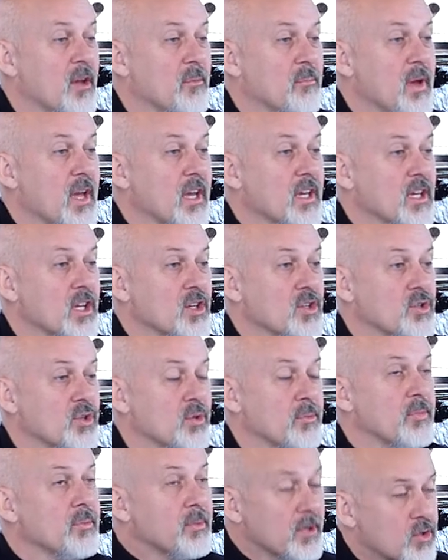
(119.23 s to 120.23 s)
making
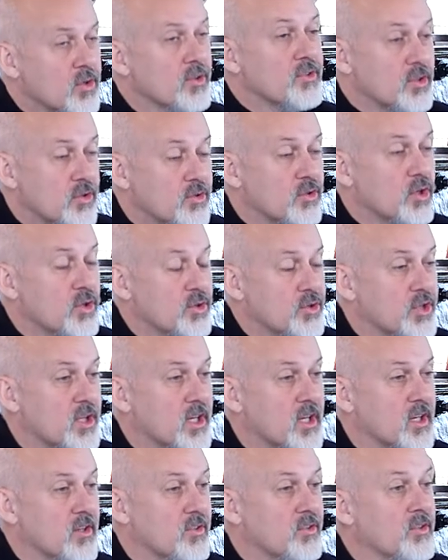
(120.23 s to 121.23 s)
sure, because the solution
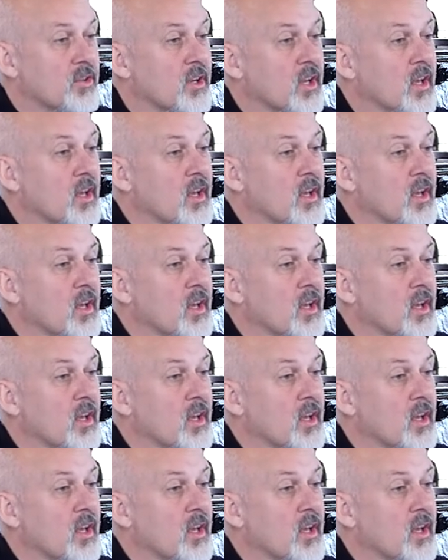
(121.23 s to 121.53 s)
is,